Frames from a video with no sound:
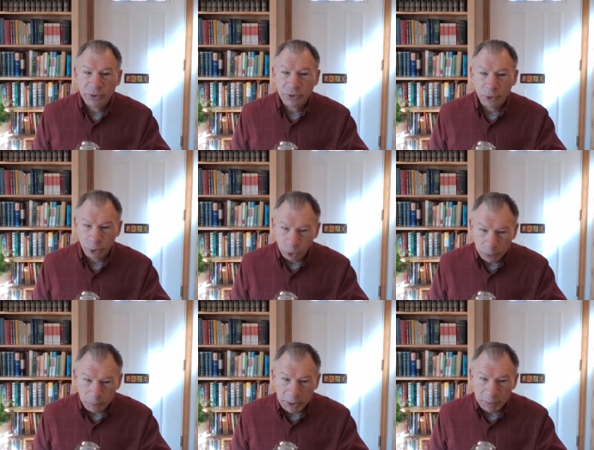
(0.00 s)
to
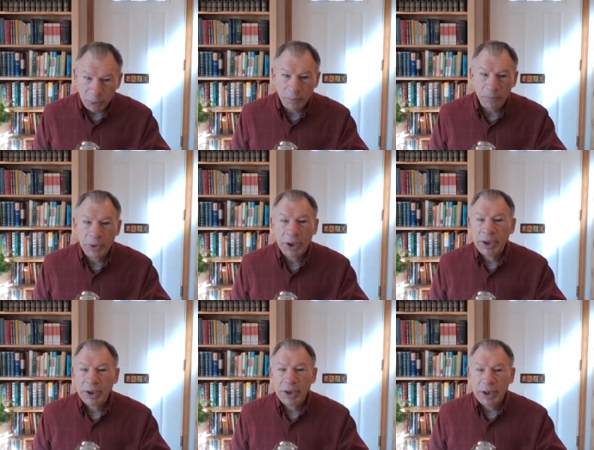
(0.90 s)
hurt people
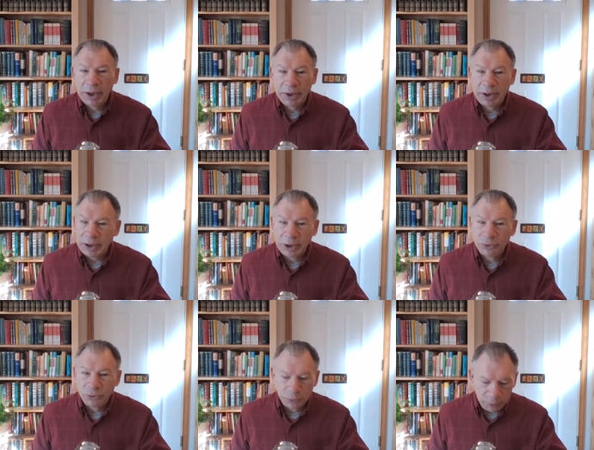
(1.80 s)
and to
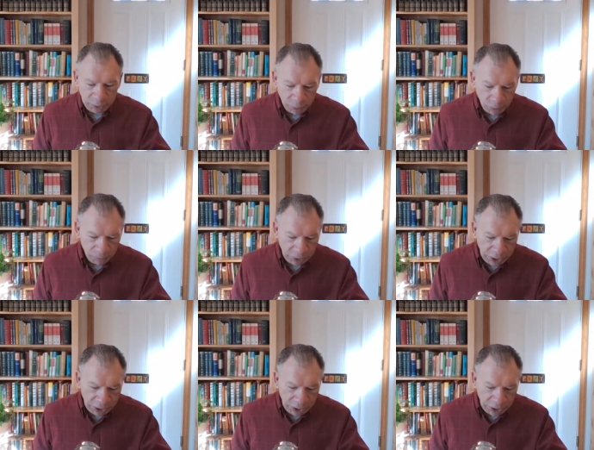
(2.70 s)
injure people.